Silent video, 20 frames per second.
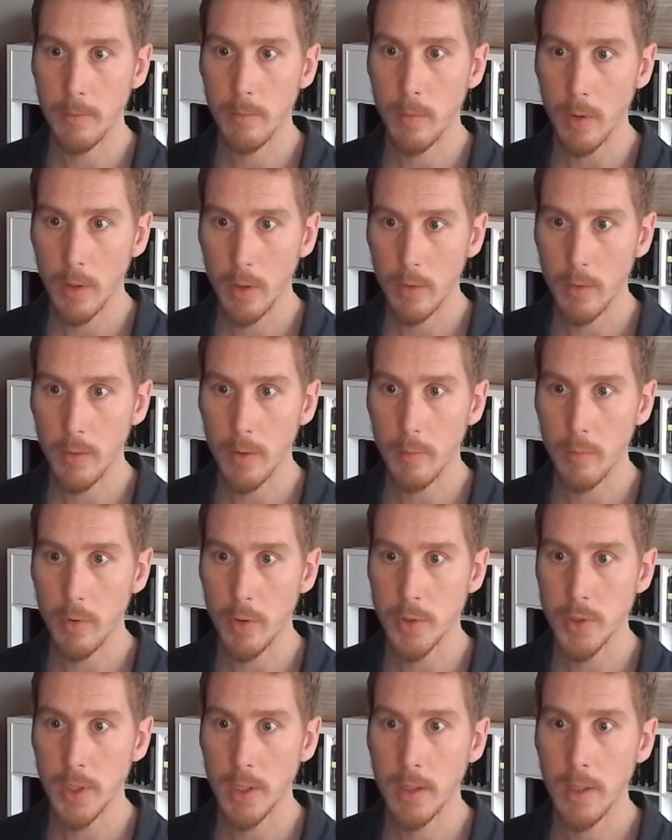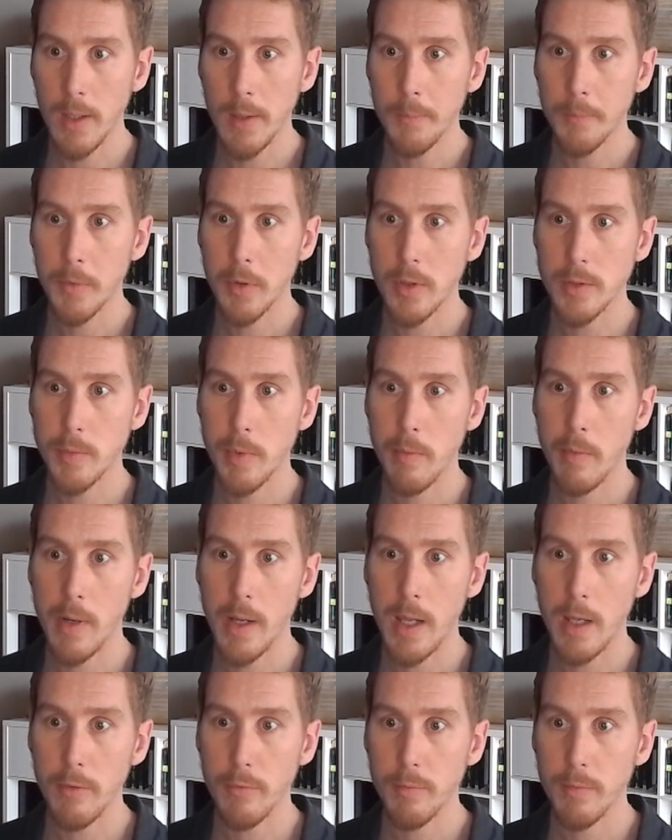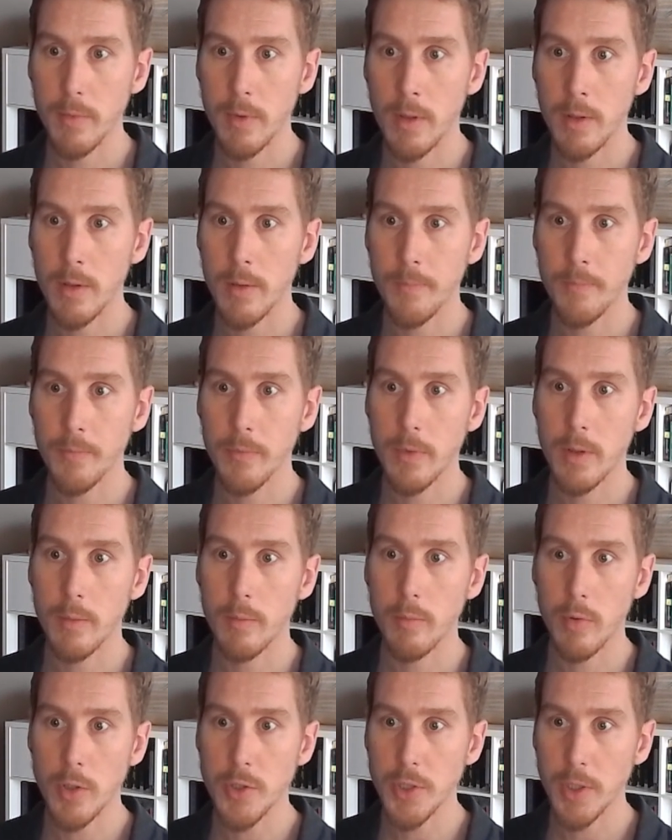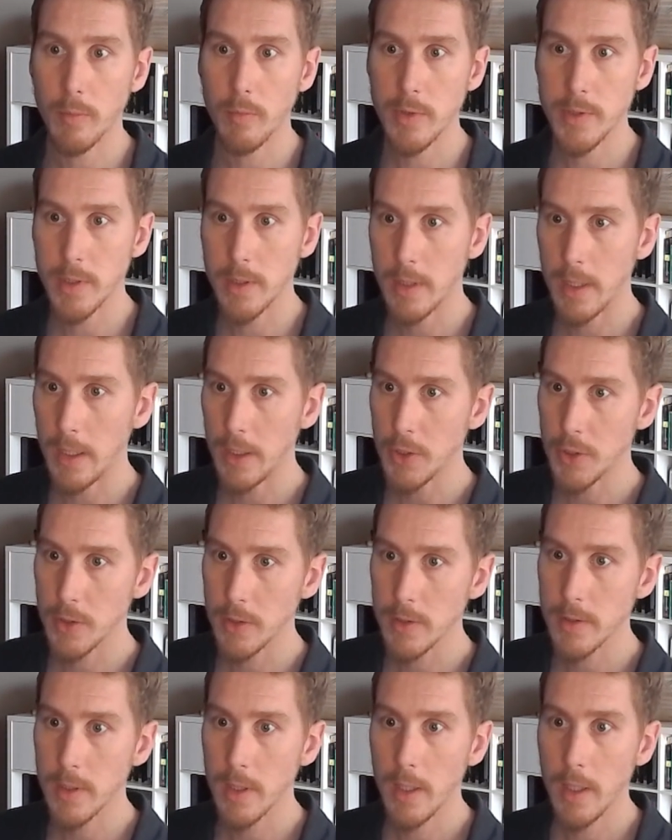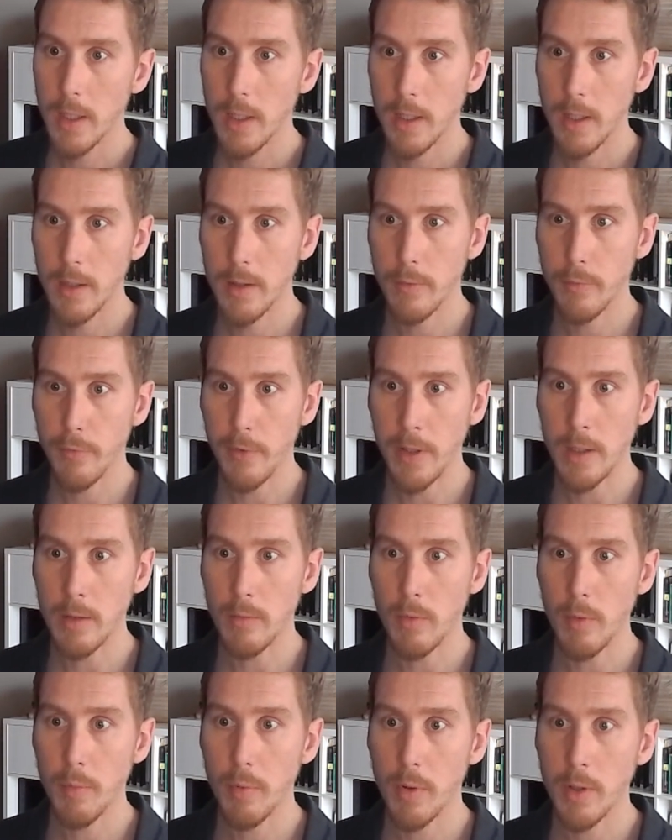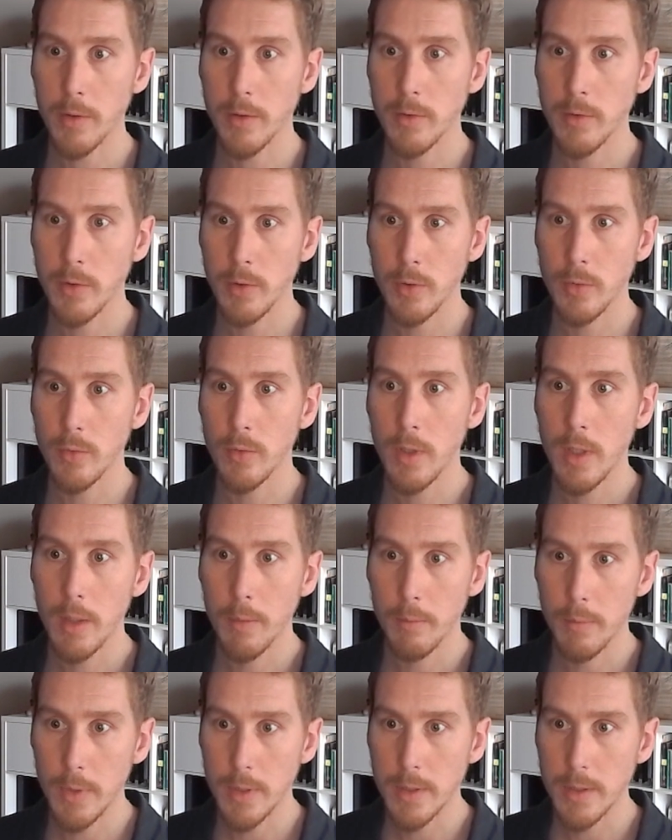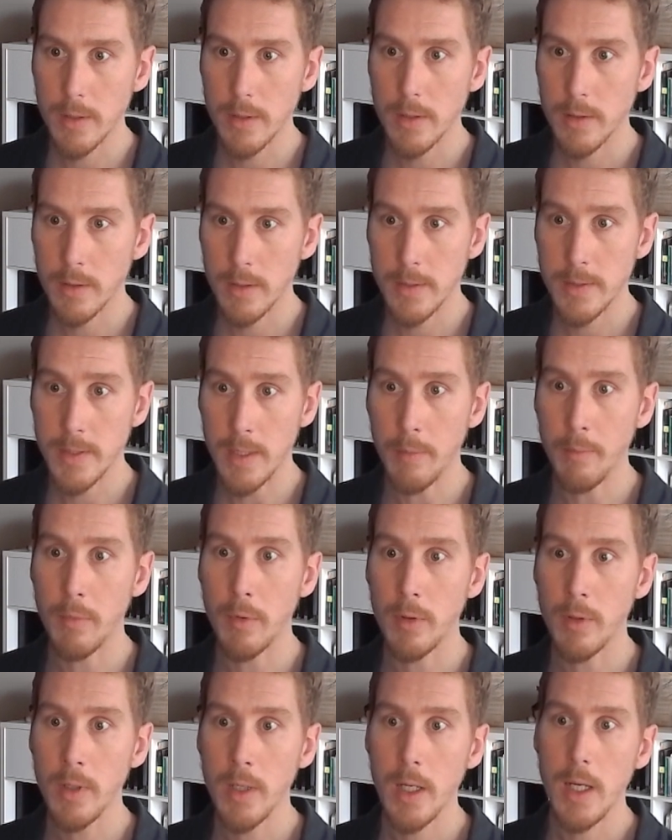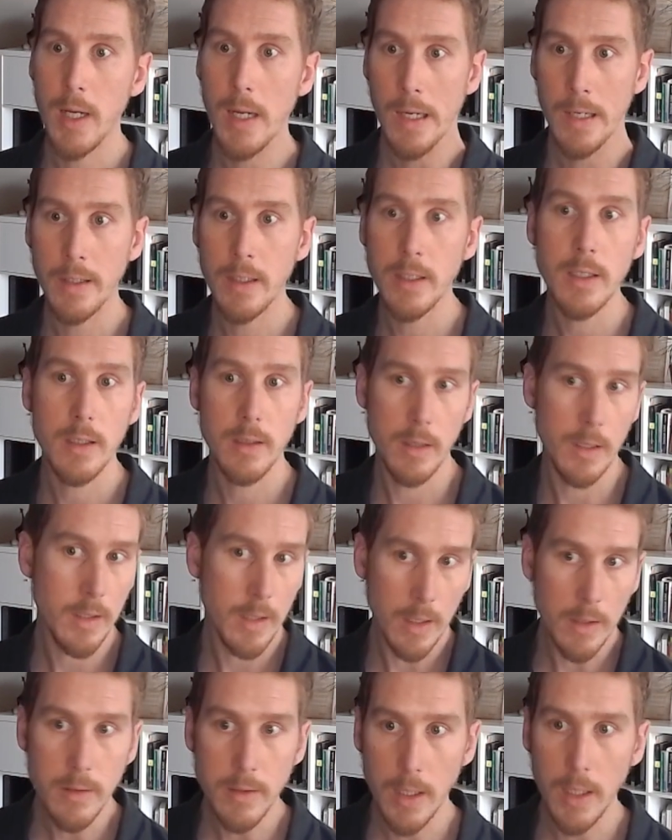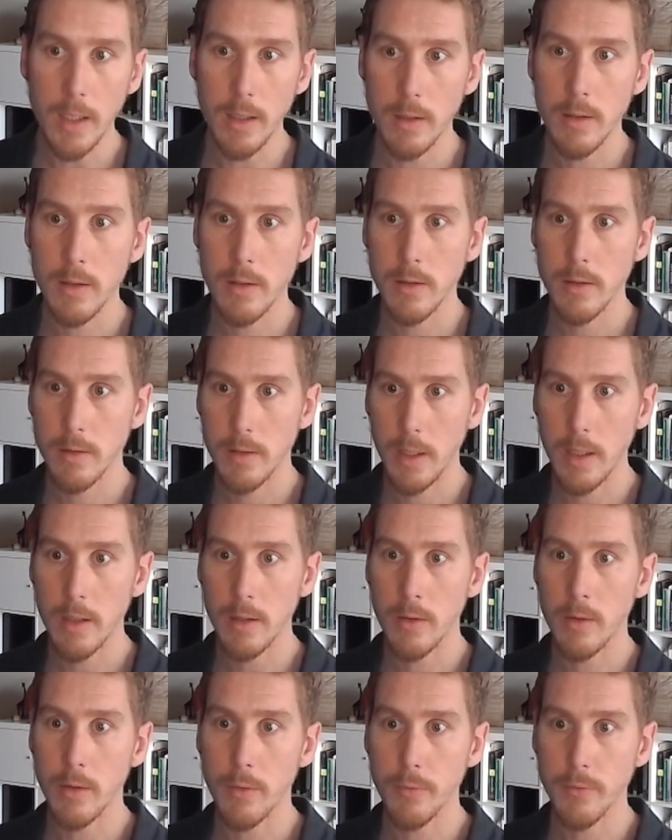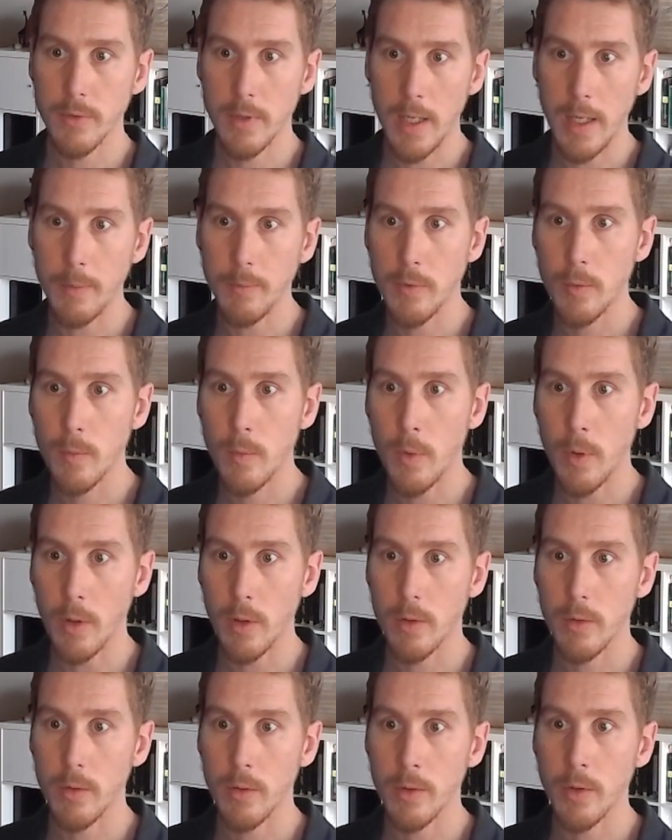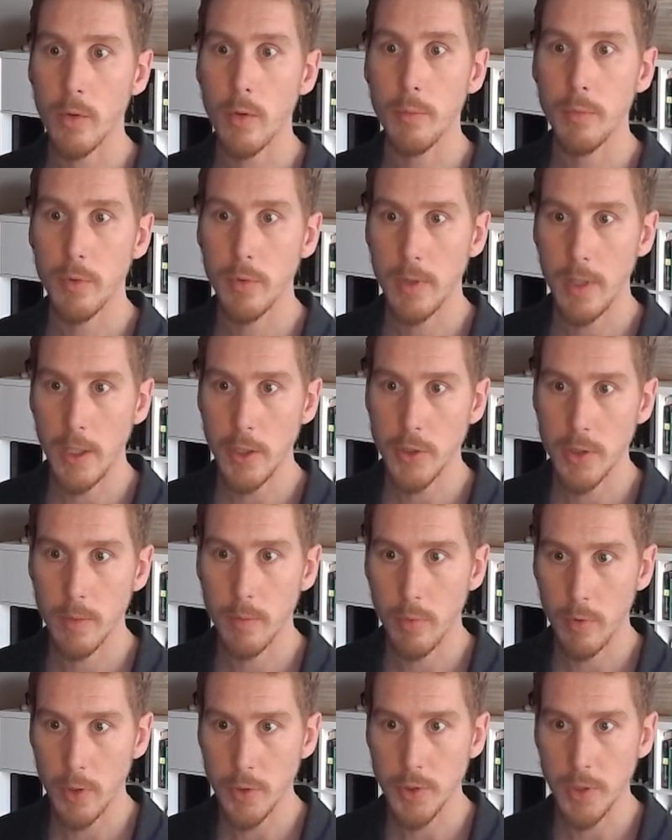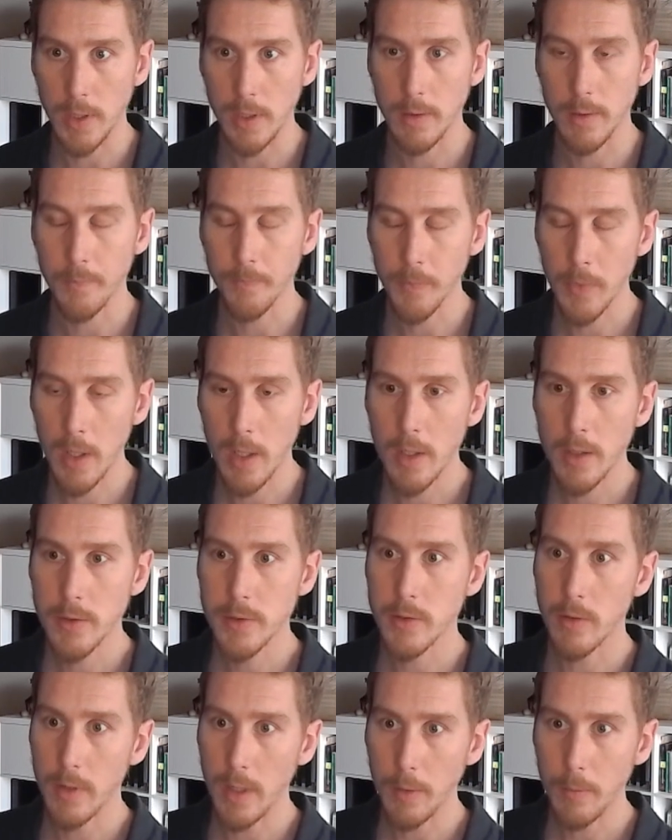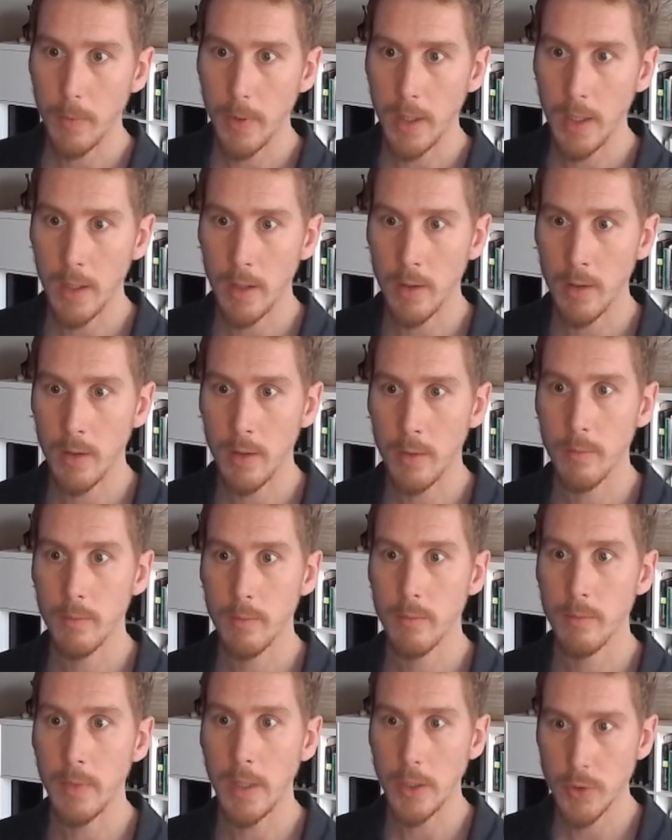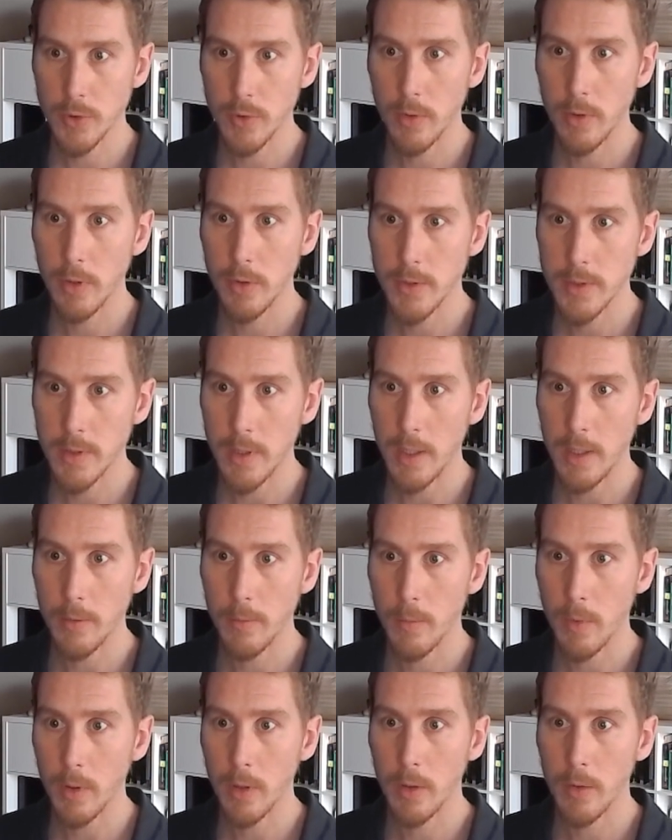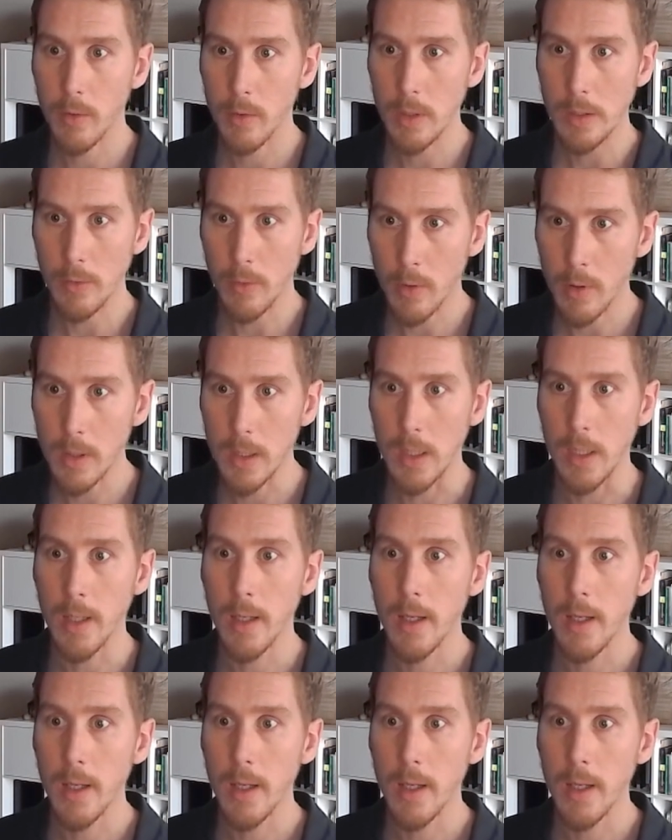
working on the project, because we will have the project presentations and the final report due mid-December, and it can take a lot of time to work on a computational project. So in that way, make sure you start working on it early.